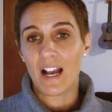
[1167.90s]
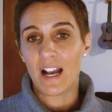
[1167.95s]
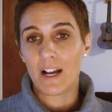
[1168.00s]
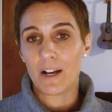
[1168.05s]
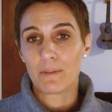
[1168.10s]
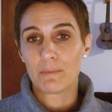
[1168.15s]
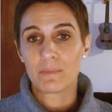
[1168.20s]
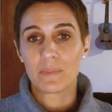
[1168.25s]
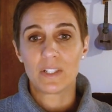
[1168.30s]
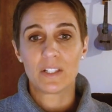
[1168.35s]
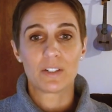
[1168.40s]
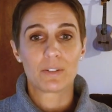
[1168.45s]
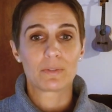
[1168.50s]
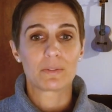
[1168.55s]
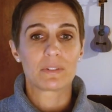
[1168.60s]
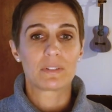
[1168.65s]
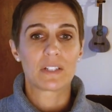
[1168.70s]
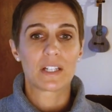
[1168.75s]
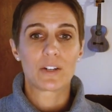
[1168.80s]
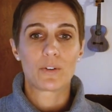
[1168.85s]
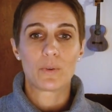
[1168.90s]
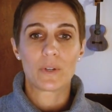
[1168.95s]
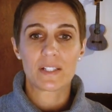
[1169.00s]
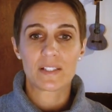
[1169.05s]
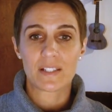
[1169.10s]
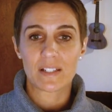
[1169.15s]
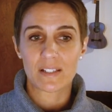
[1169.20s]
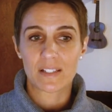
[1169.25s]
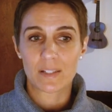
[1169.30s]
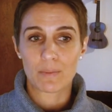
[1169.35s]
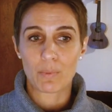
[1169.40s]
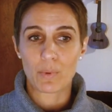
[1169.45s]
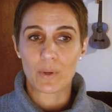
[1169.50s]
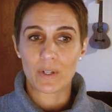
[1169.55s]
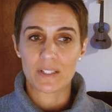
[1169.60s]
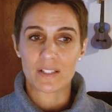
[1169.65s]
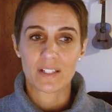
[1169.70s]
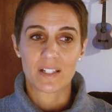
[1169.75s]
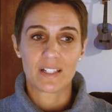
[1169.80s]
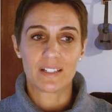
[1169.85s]
Um, you know, linguistic
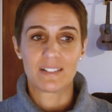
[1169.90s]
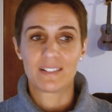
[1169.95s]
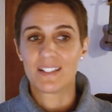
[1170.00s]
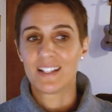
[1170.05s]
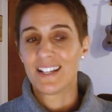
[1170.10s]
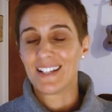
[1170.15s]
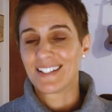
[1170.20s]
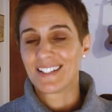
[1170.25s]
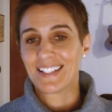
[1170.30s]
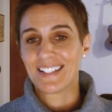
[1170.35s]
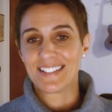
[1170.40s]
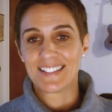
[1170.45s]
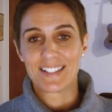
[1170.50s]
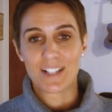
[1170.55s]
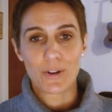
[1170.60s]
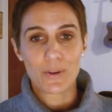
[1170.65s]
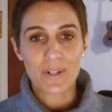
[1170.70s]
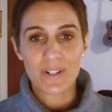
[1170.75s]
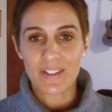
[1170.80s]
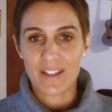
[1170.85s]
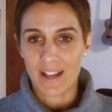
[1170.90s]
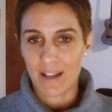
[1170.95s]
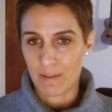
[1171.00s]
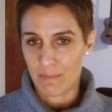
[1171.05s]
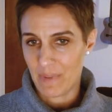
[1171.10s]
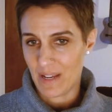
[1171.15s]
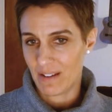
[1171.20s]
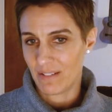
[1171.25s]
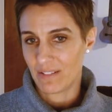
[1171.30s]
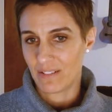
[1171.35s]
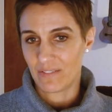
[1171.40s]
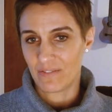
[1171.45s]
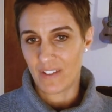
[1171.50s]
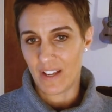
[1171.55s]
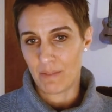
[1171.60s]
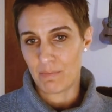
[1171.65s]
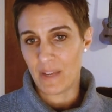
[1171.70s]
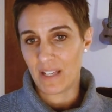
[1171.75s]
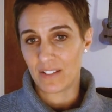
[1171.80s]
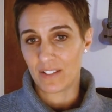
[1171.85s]
supports can can lower that amount of
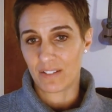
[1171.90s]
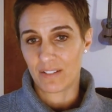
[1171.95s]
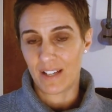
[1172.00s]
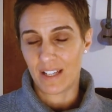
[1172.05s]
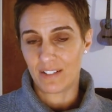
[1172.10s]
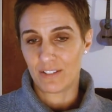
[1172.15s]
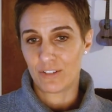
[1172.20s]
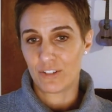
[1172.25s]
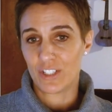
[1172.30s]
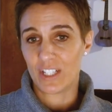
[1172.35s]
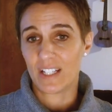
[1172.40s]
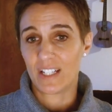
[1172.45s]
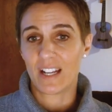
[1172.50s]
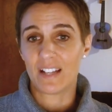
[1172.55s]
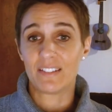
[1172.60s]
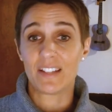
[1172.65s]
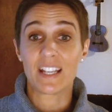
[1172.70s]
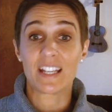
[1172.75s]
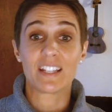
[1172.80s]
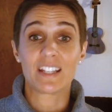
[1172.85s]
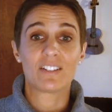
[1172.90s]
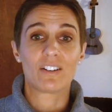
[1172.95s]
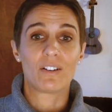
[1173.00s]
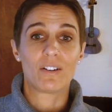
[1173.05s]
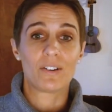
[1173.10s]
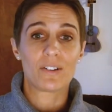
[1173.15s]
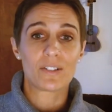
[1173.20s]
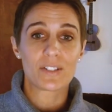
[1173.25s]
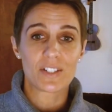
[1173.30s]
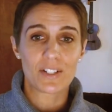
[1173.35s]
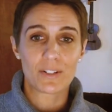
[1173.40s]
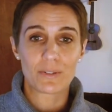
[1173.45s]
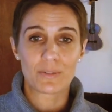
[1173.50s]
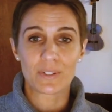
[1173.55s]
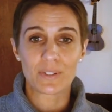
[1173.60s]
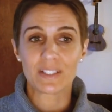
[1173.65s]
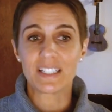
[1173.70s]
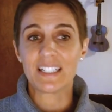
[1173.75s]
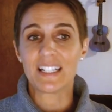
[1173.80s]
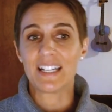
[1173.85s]
mental energy and they can also
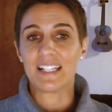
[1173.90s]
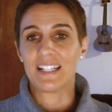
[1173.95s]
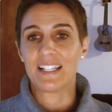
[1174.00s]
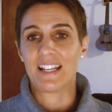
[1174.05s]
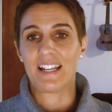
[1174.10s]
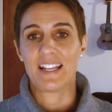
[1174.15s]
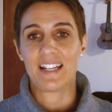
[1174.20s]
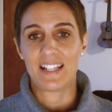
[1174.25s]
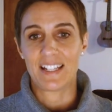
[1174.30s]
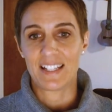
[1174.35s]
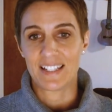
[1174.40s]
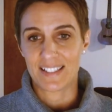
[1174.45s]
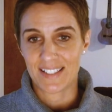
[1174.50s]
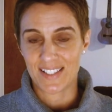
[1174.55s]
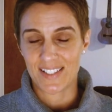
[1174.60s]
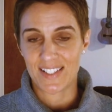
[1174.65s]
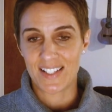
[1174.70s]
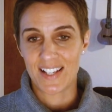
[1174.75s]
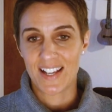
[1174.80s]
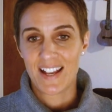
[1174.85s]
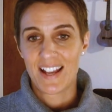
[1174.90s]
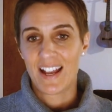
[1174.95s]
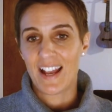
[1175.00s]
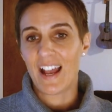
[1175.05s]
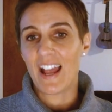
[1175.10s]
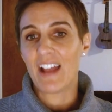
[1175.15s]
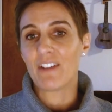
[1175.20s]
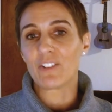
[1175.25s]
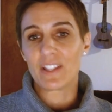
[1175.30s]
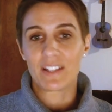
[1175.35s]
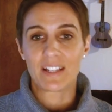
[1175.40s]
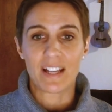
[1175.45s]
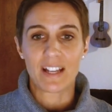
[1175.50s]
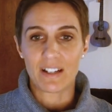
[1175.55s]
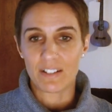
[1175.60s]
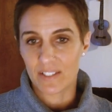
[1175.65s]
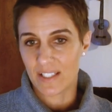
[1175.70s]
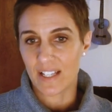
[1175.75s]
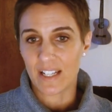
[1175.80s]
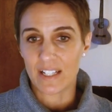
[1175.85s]
really enhance everything
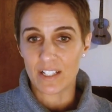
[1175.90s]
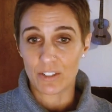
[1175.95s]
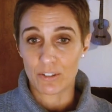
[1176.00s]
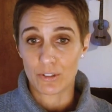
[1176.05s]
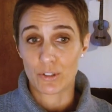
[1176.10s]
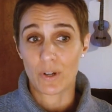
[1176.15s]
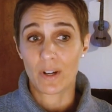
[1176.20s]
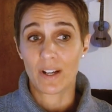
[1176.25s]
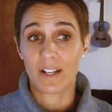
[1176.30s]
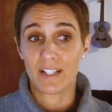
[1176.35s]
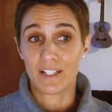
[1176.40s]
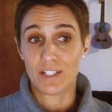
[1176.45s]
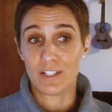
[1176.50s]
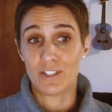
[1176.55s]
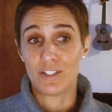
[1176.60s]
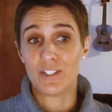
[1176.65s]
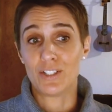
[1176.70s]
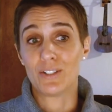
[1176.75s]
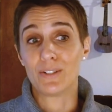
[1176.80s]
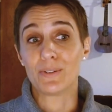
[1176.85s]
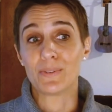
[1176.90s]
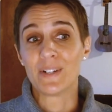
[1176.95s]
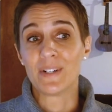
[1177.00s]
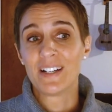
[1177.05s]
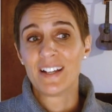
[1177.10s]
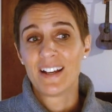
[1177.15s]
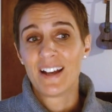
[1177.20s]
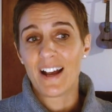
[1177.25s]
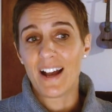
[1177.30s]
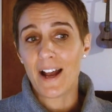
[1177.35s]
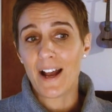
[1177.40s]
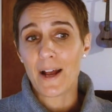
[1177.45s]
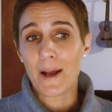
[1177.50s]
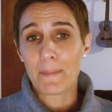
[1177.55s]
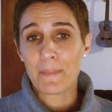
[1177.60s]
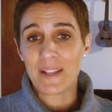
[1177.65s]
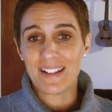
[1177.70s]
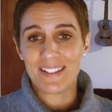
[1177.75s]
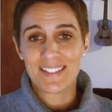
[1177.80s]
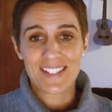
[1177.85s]
else that you're trying to do.
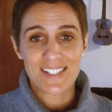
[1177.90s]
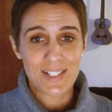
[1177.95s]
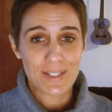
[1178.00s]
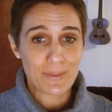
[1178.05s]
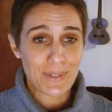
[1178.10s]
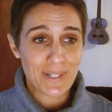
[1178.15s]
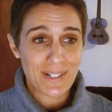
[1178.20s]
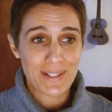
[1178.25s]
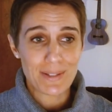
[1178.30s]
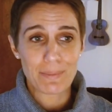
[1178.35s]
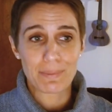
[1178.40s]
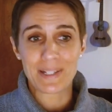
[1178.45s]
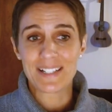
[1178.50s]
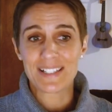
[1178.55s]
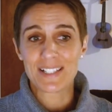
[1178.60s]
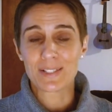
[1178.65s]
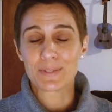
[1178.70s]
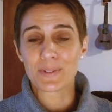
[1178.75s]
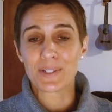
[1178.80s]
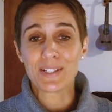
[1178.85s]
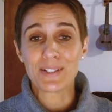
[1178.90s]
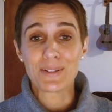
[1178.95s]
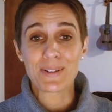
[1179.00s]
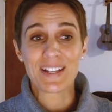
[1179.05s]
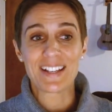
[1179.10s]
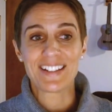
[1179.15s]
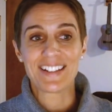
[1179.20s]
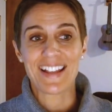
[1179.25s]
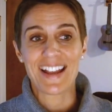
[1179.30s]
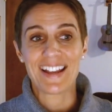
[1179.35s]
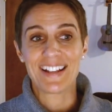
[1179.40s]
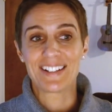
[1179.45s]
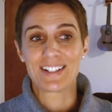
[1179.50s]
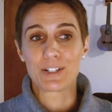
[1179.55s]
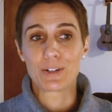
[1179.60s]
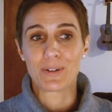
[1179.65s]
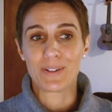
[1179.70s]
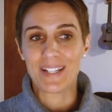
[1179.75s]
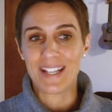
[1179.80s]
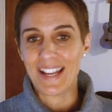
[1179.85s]
Um, and this is one of the places where you can
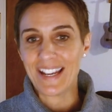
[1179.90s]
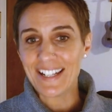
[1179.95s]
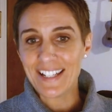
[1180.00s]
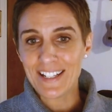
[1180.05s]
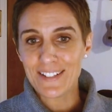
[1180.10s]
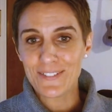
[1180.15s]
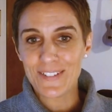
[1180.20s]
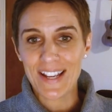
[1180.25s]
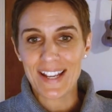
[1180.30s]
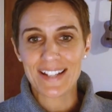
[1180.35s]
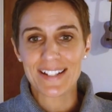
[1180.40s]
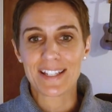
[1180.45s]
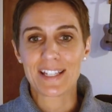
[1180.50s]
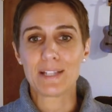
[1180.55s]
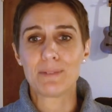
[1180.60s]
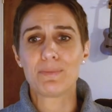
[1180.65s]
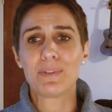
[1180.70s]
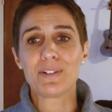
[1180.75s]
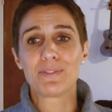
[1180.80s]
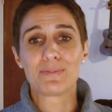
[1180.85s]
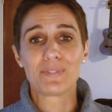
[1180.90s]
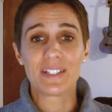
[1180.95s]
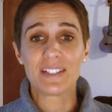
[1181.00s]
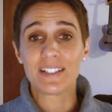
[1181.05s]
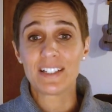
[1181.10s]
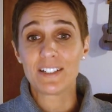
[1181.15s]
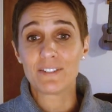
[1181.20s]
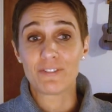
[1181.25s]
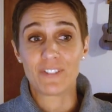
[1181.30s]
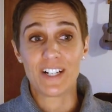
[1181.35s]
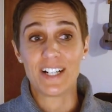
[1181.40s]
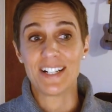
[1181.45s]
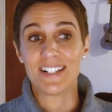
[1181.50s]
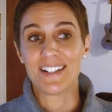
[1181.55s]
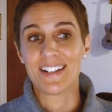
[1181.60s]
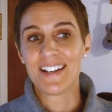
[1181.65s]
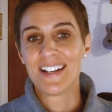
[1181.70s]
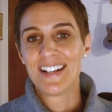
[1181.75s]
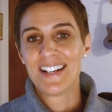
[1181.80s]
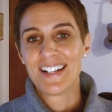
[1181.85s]
get creative and it can be really
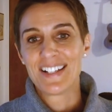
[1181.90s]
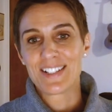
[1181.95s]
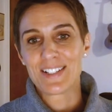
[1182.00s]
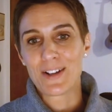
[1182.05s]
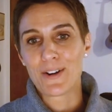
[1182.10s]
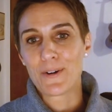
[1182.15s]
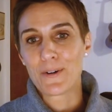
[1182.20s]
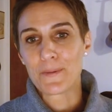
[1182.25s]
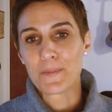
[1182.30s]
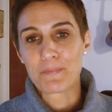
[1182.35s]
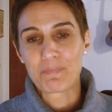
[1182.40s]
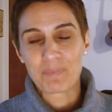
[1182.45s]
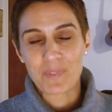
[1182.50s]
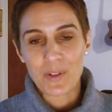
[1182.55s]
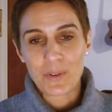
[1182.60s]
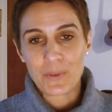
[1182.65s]
fun. So